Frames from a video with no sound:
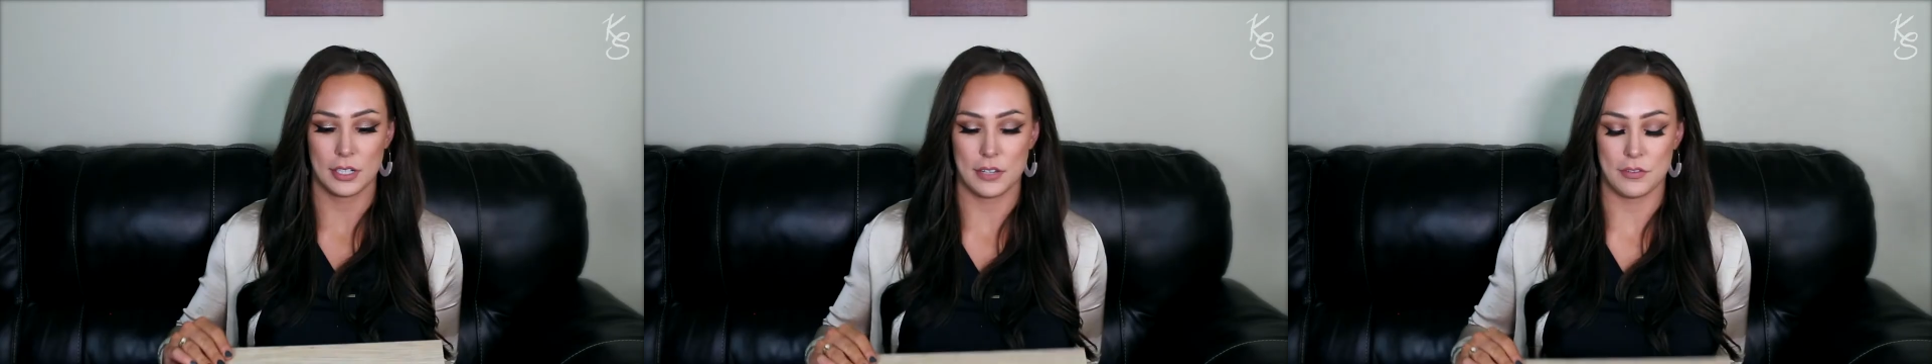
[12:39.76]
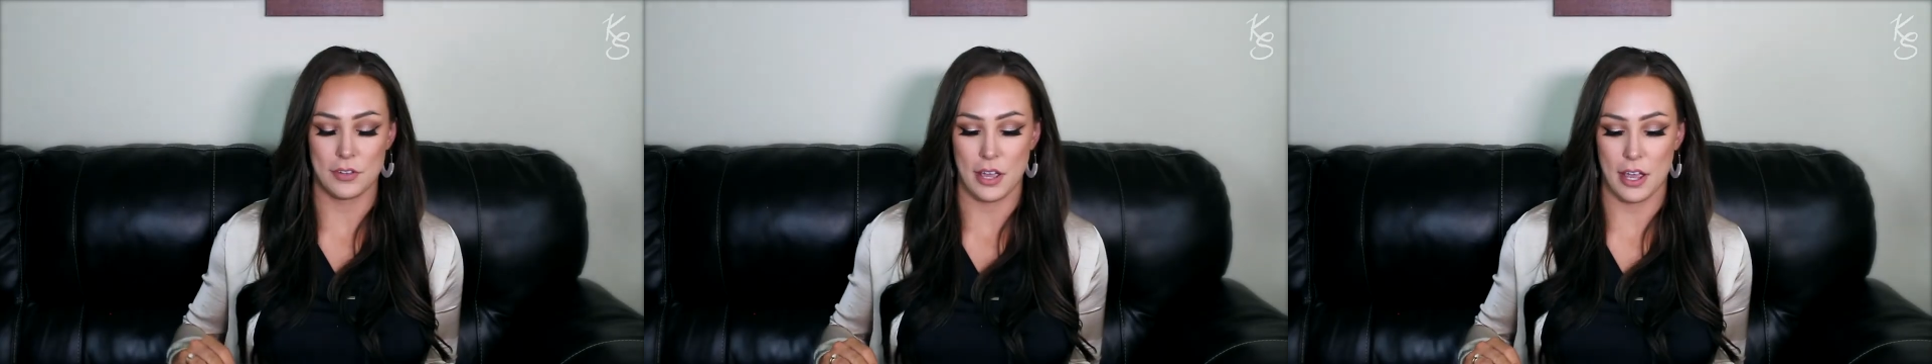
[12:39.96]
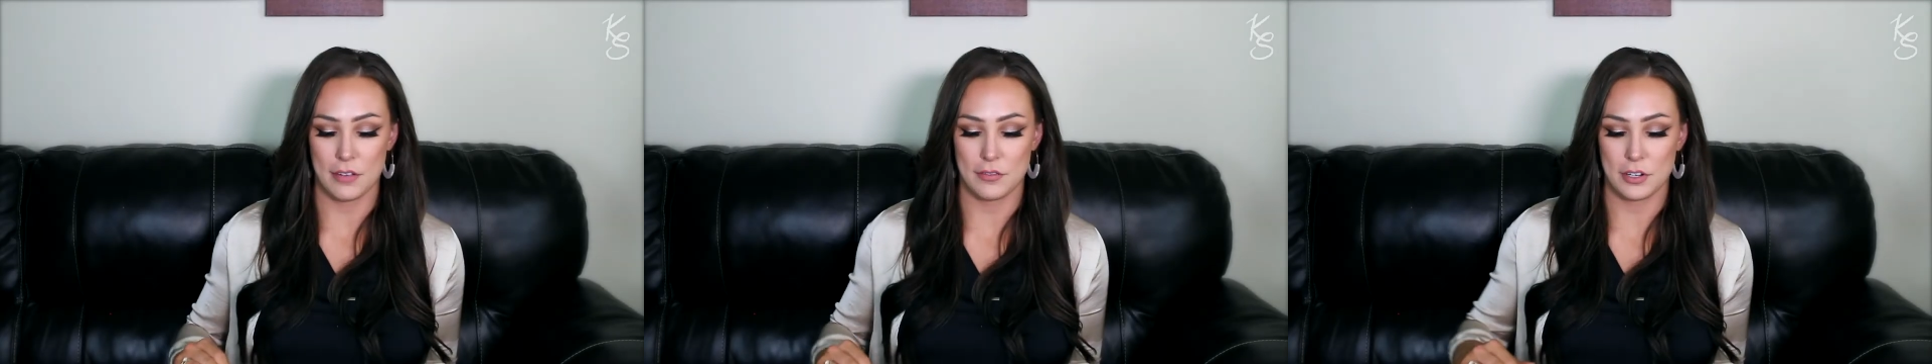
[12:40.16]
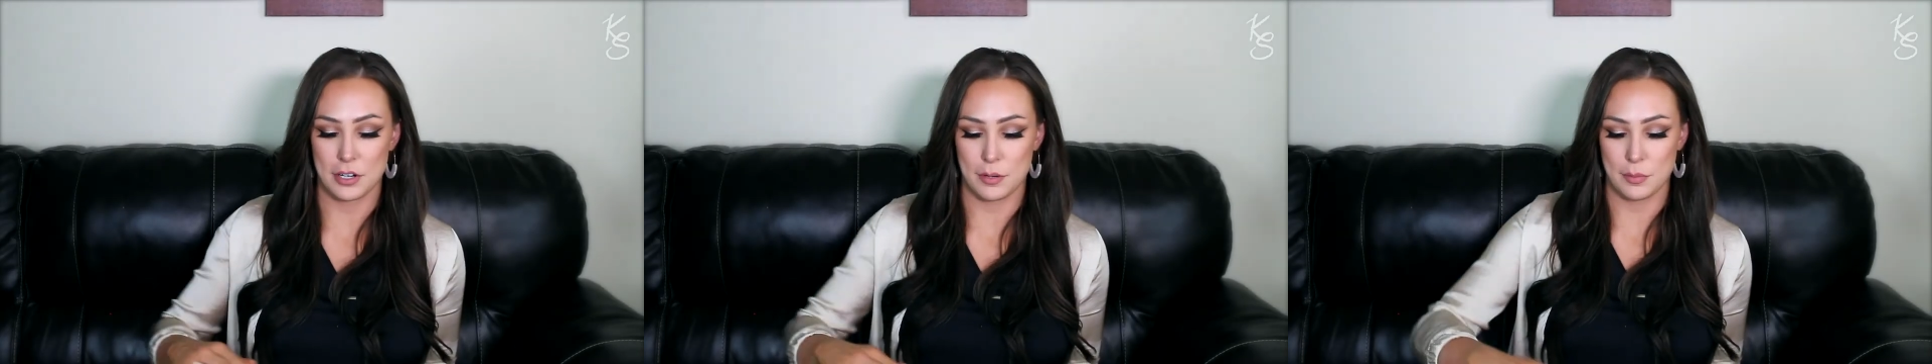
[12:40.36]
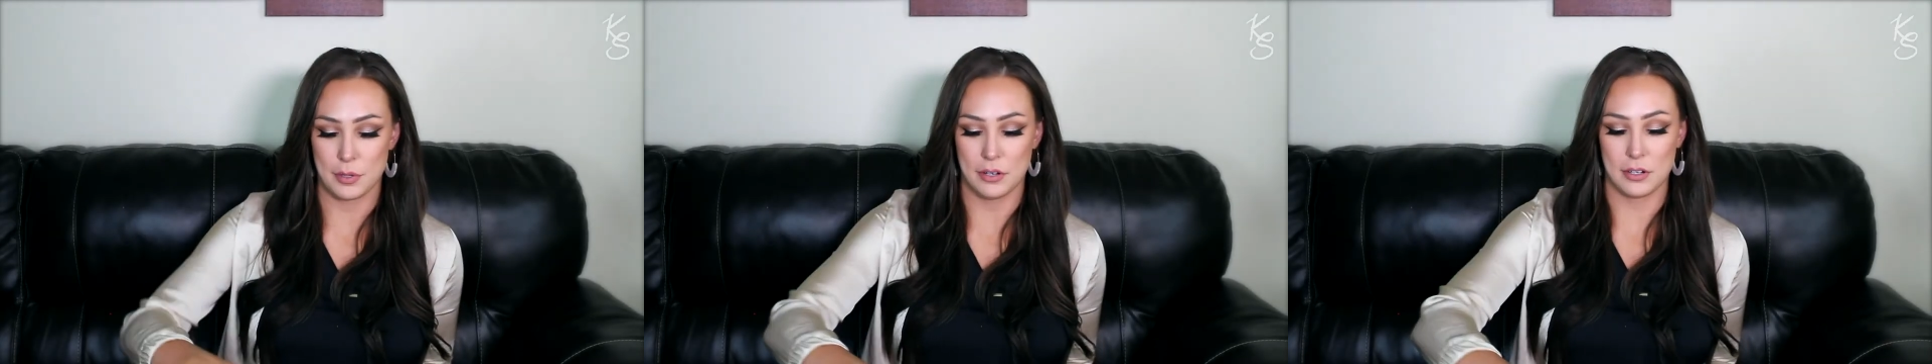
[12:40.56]
If you have your
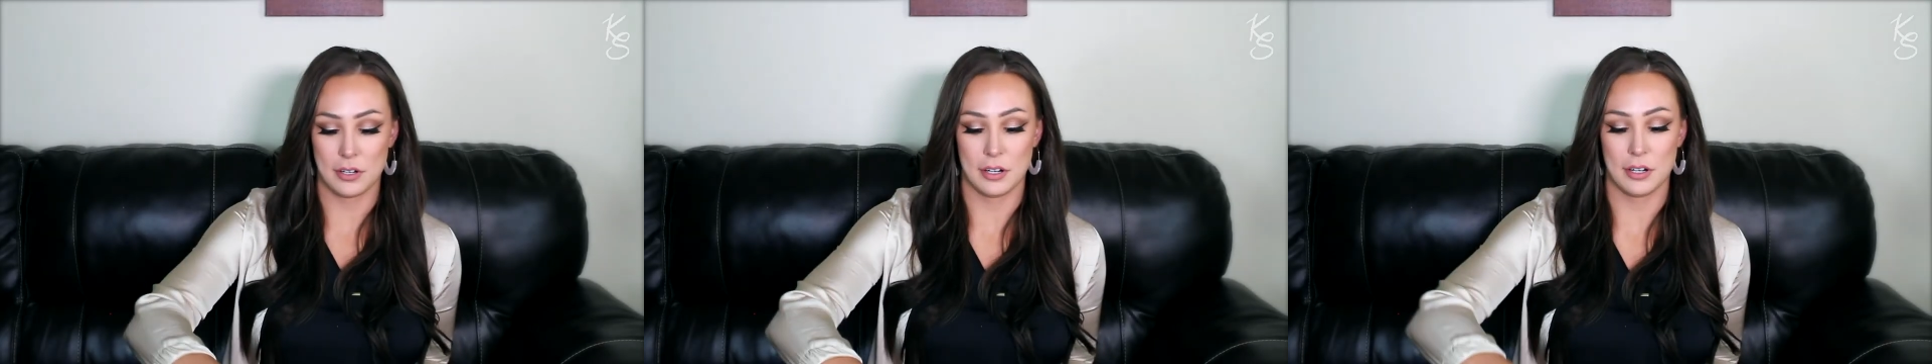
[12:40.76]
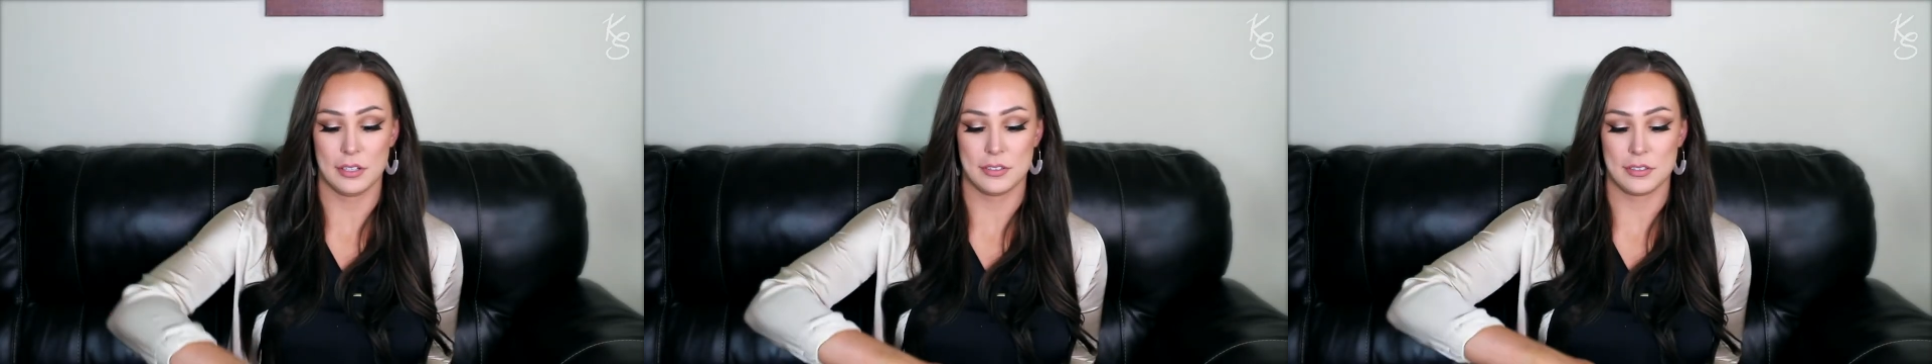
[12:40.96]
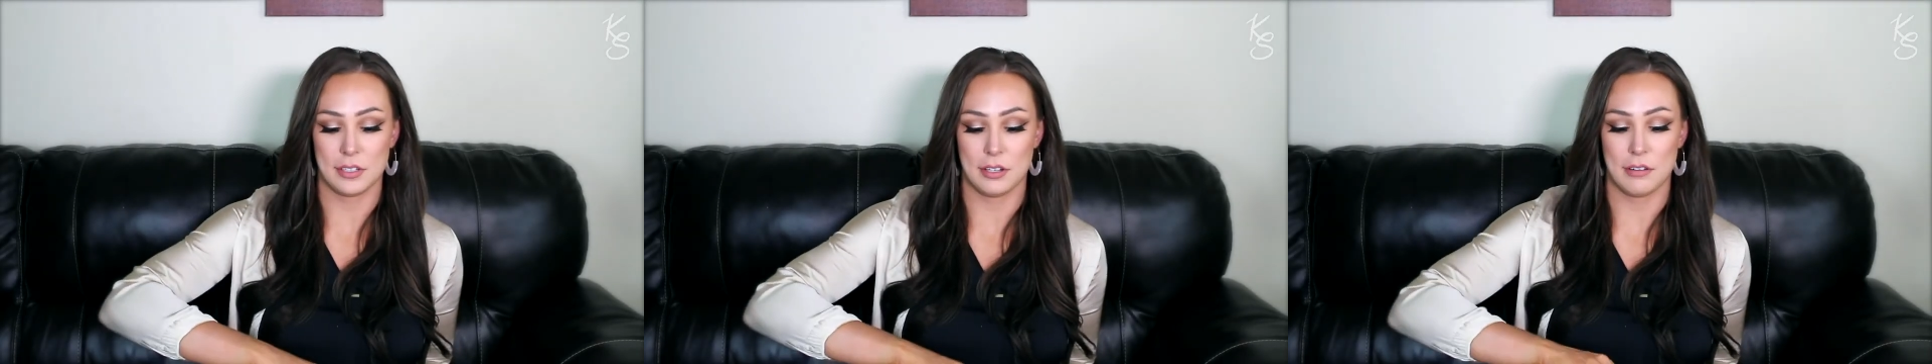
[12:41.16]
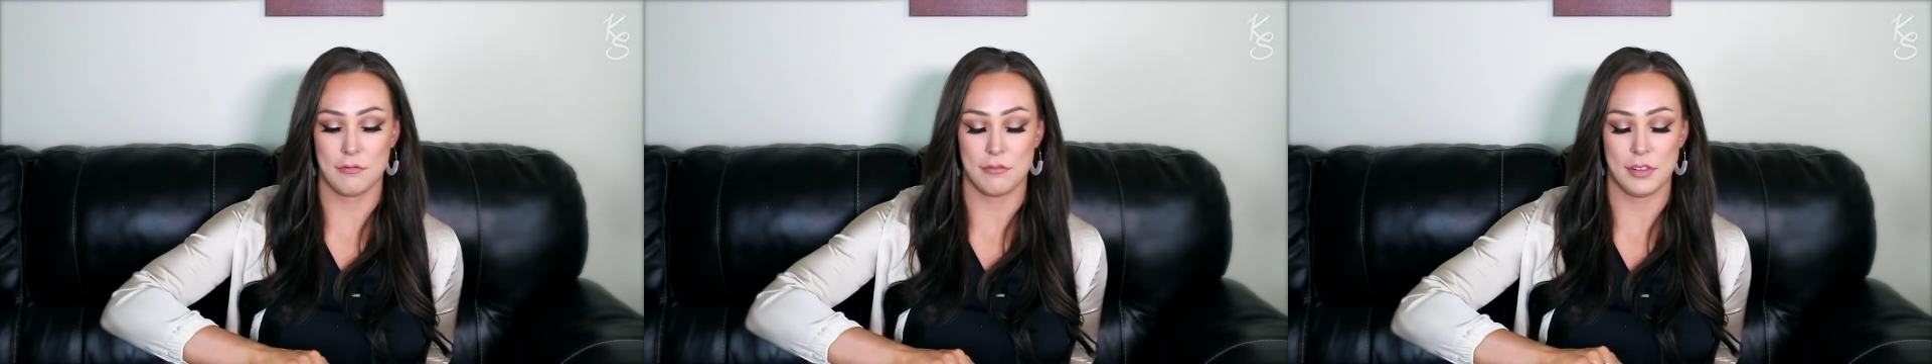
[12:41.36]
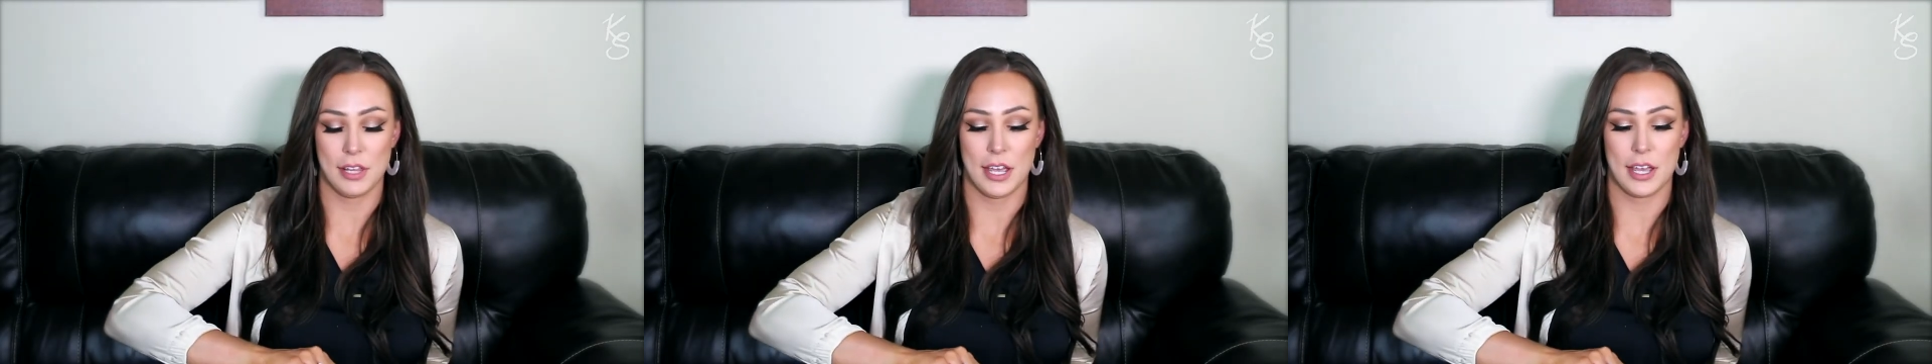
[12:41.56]
computer sitting
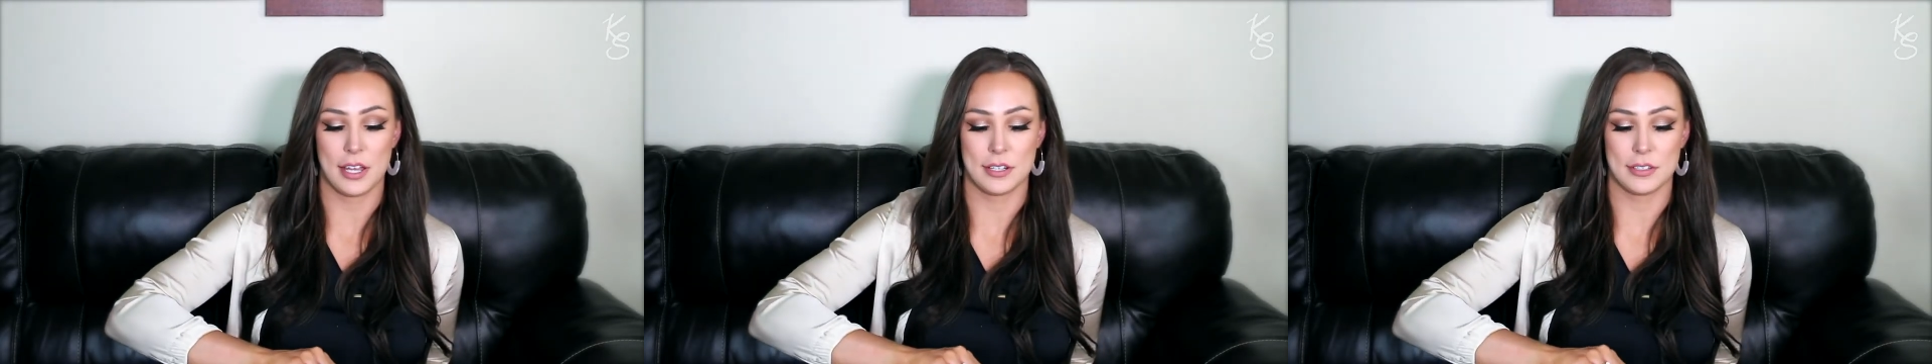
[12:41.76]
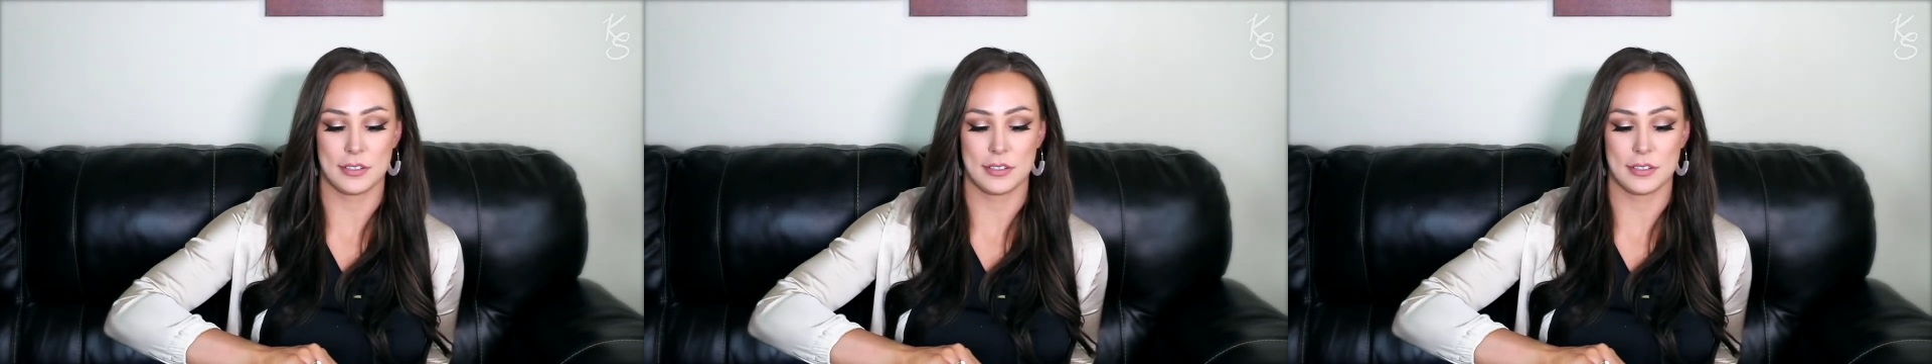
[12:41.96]
flat,